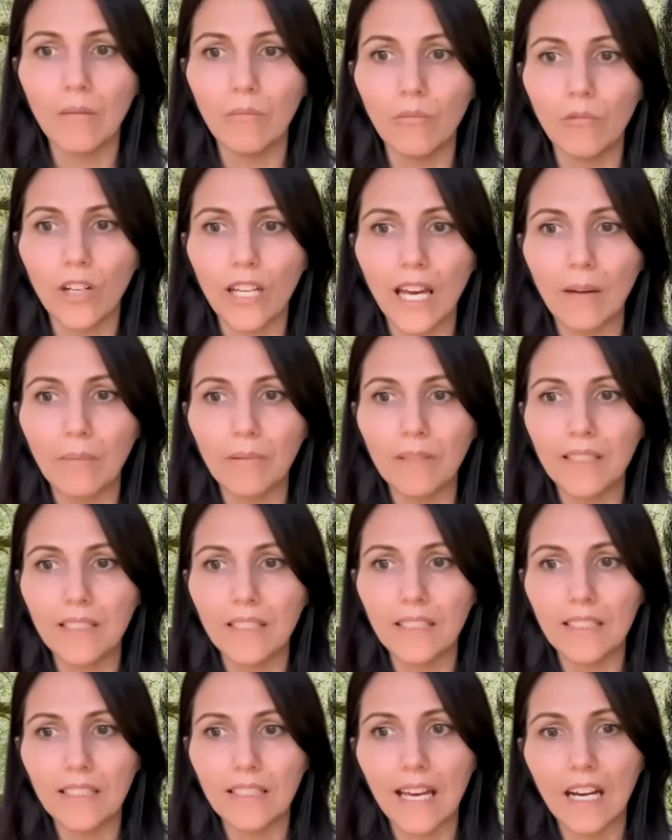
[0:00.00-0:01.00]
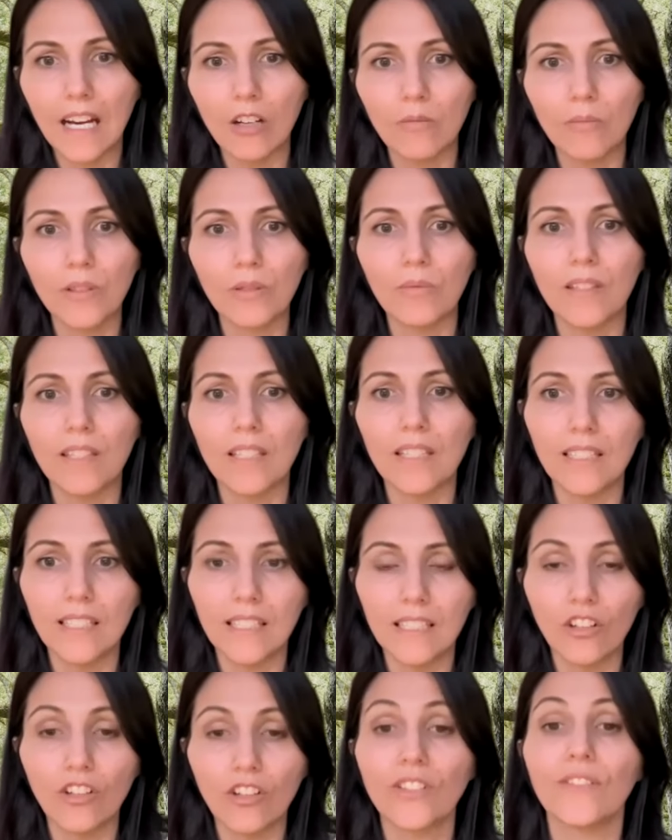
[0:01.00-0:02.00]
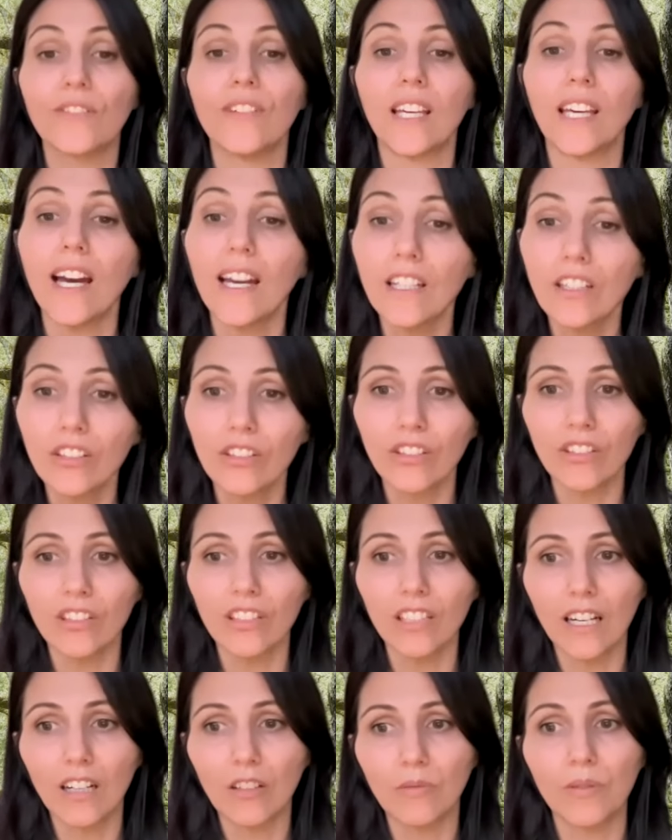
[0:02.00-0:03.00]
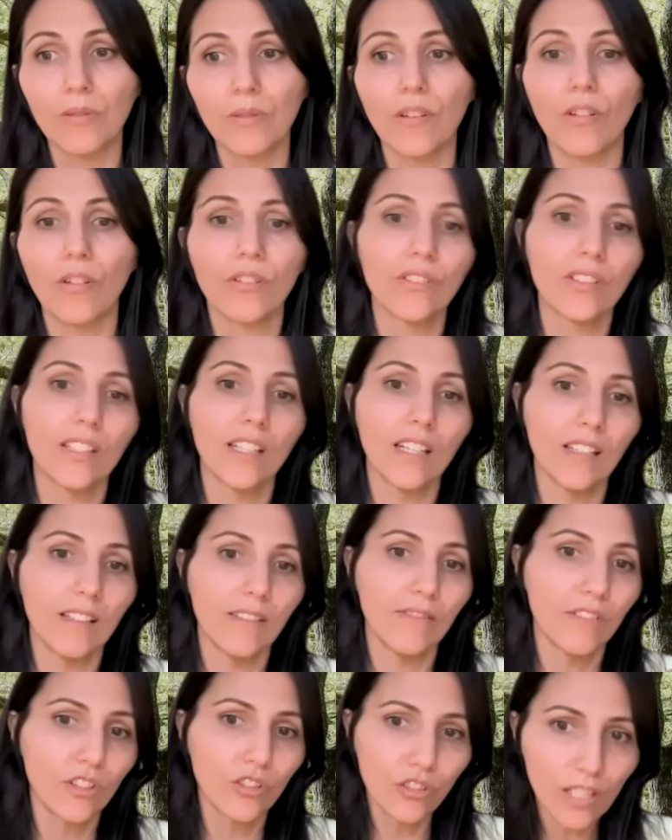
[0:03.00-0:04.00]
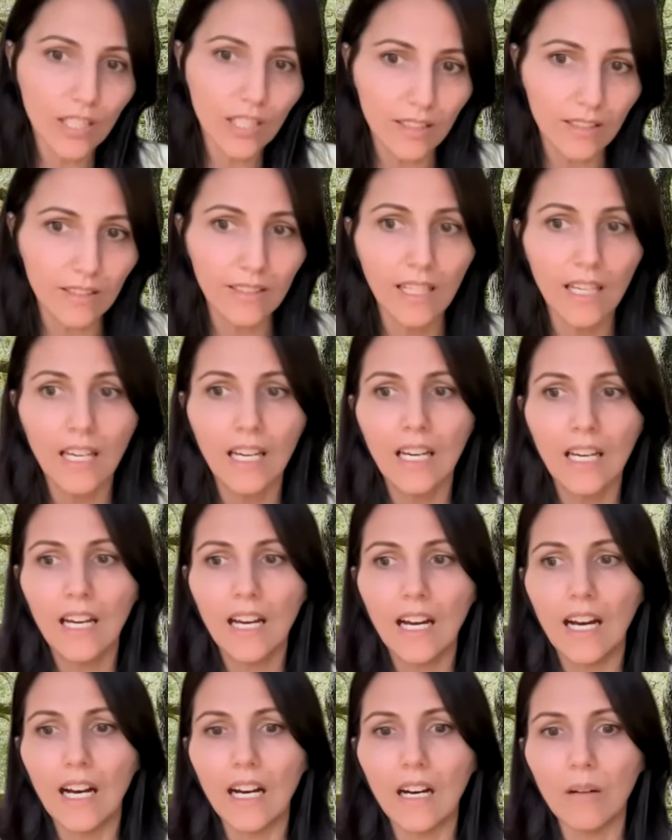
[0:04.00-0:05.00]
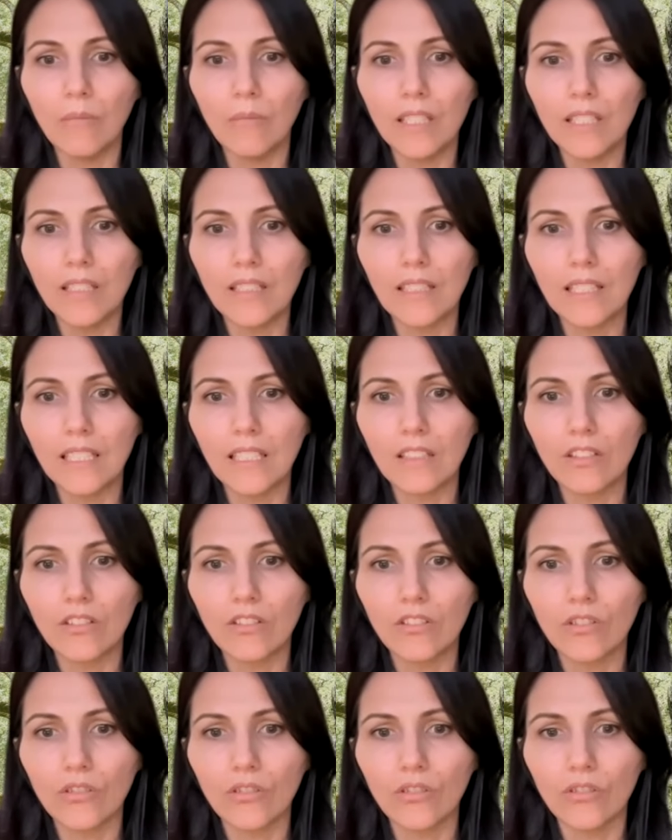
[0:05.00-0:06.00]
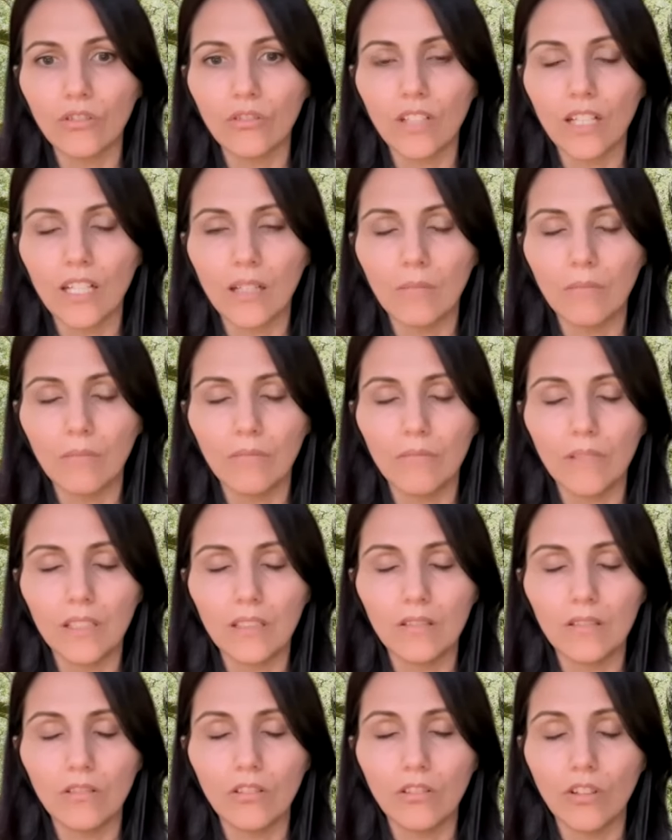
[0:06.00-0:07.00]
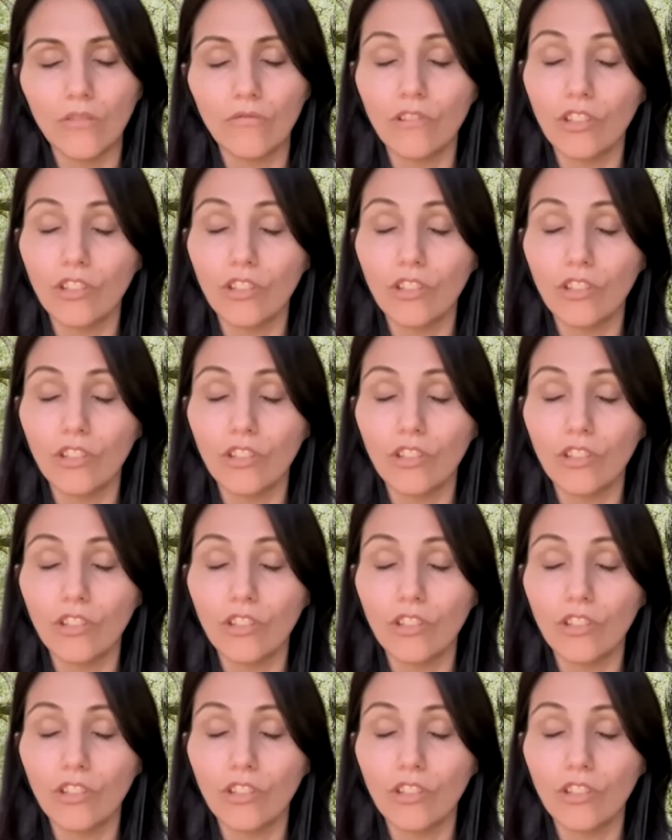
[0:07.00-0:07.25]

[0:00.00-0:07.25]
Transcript: what happens is it helps with the detoxification, it helps with oxidative stress, it's linked to you know,